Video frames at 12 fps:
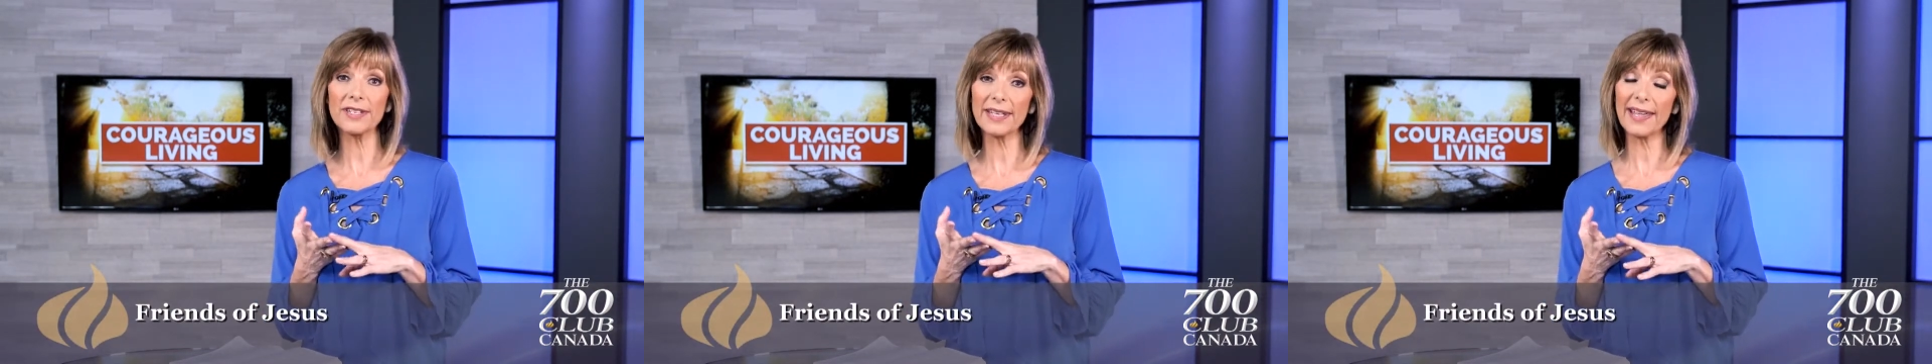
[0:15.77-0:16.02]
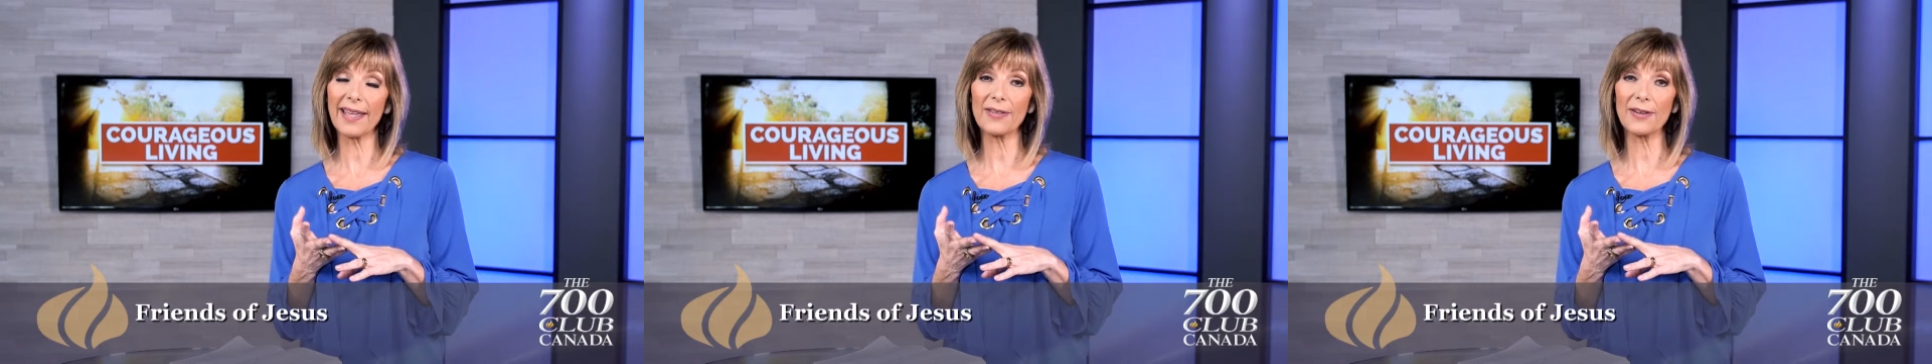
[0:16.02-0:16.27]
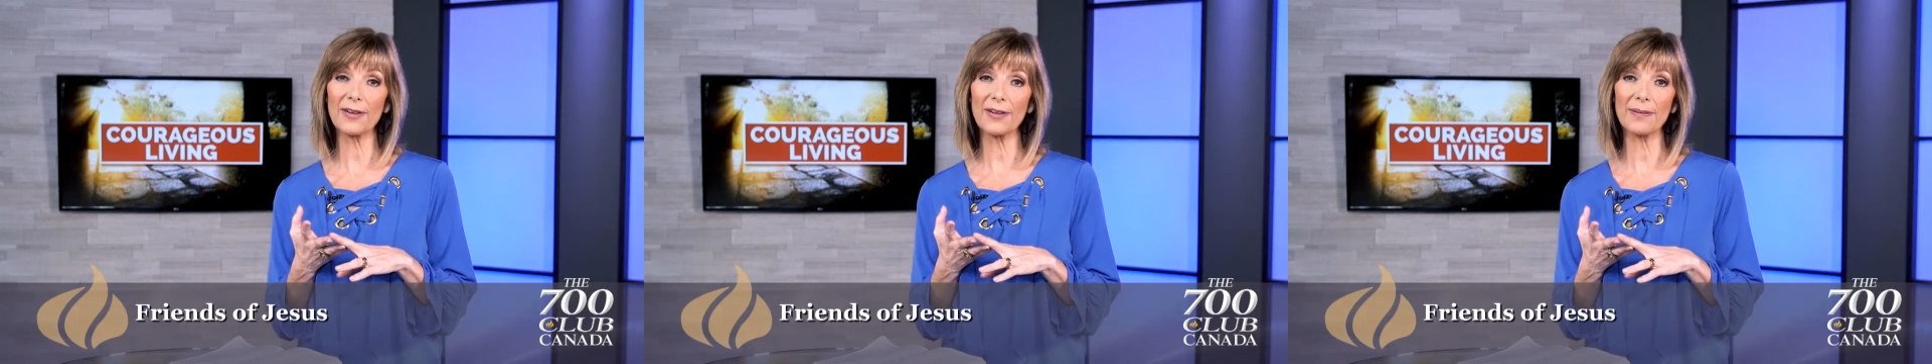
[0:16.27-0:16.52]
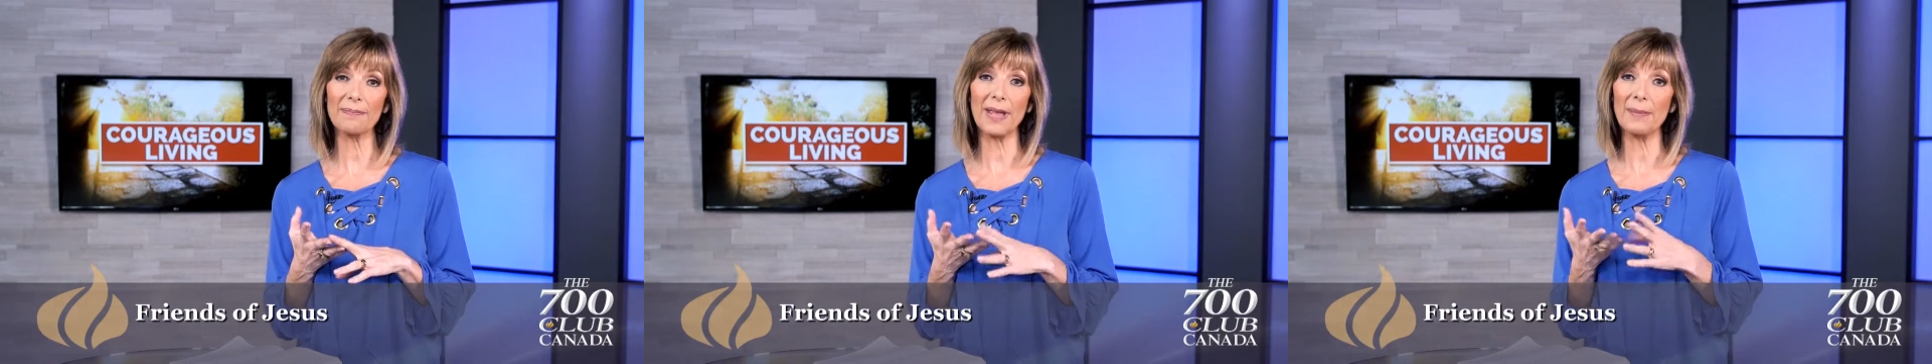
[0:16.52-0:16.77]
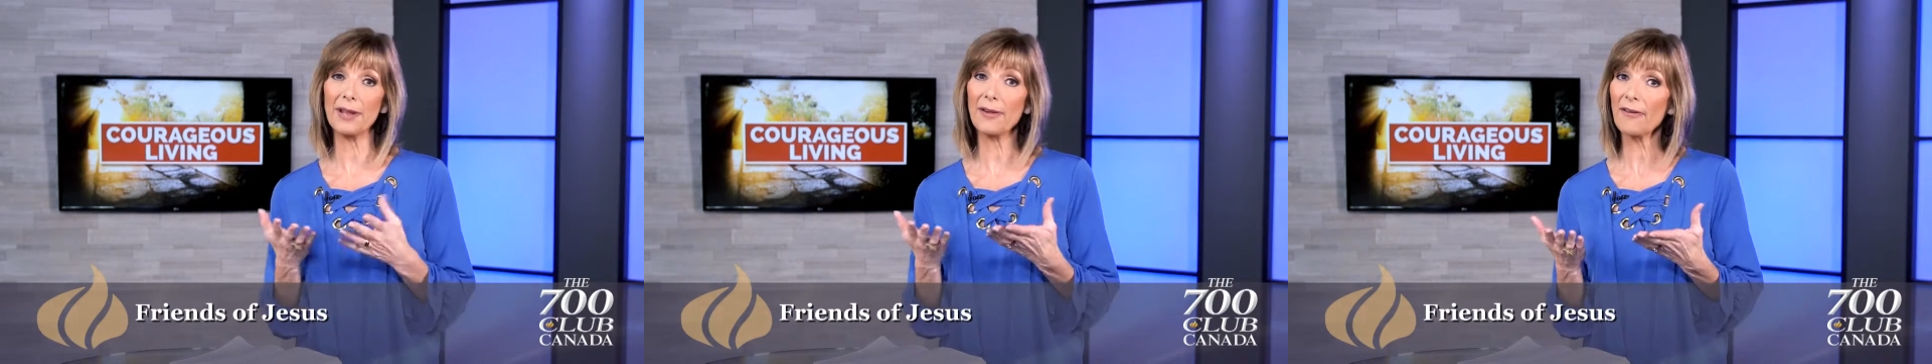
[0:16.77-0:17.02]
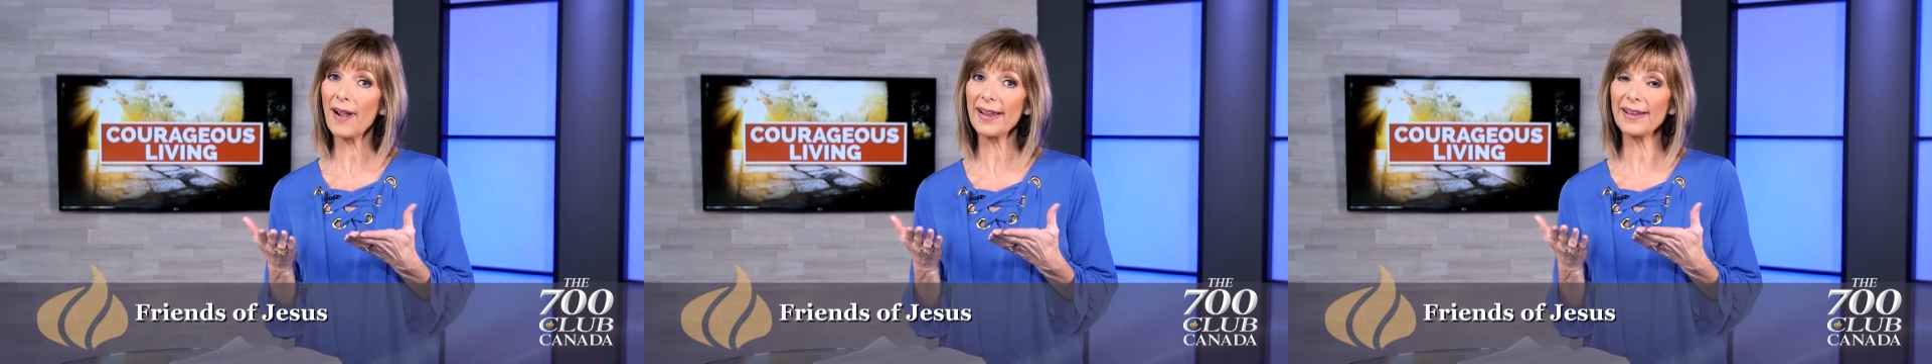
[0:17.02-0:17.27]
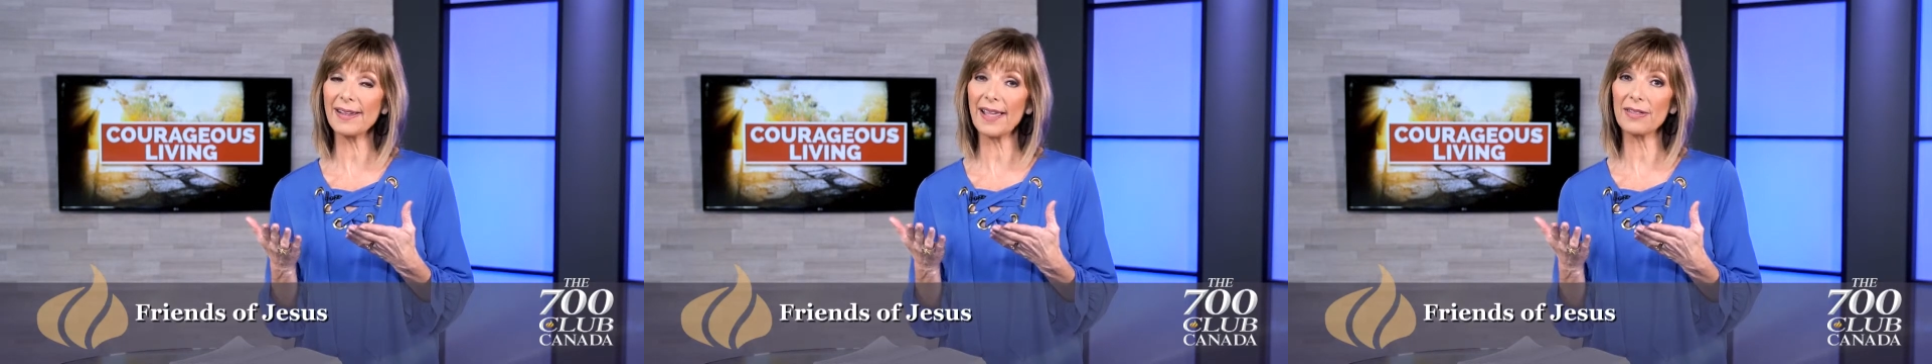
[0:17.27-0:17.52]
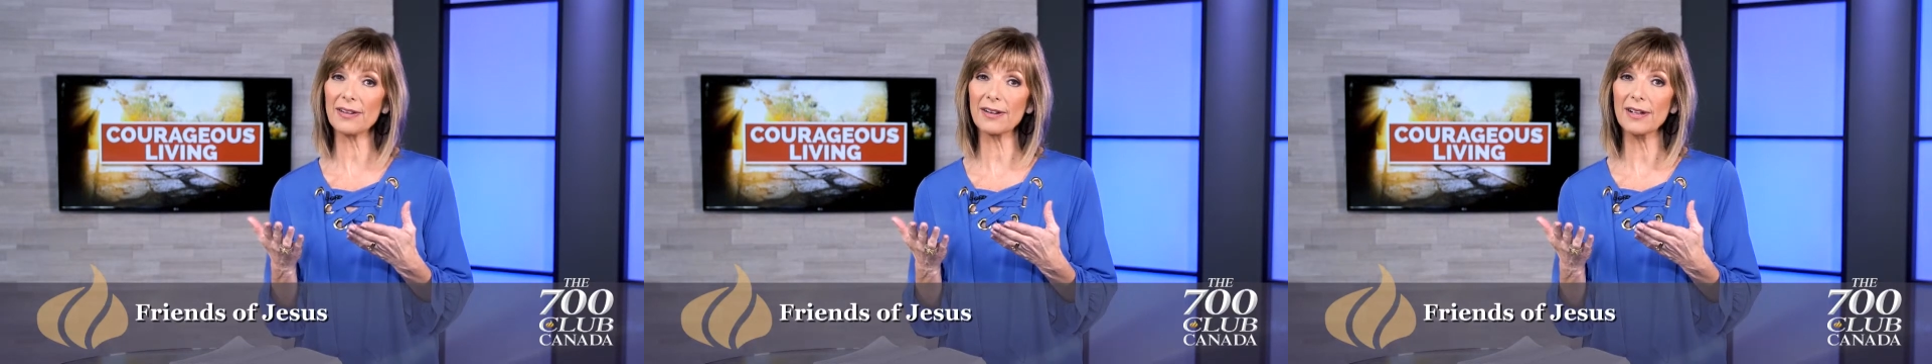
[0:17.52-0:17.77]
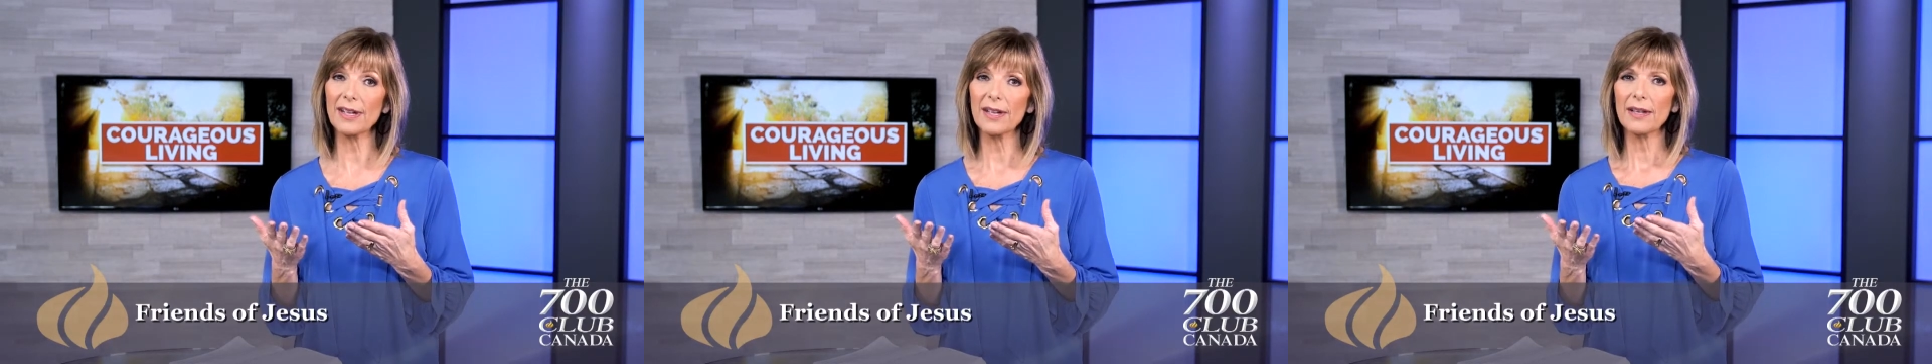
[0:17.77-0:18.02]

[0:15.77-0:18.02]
together, maybe cry together.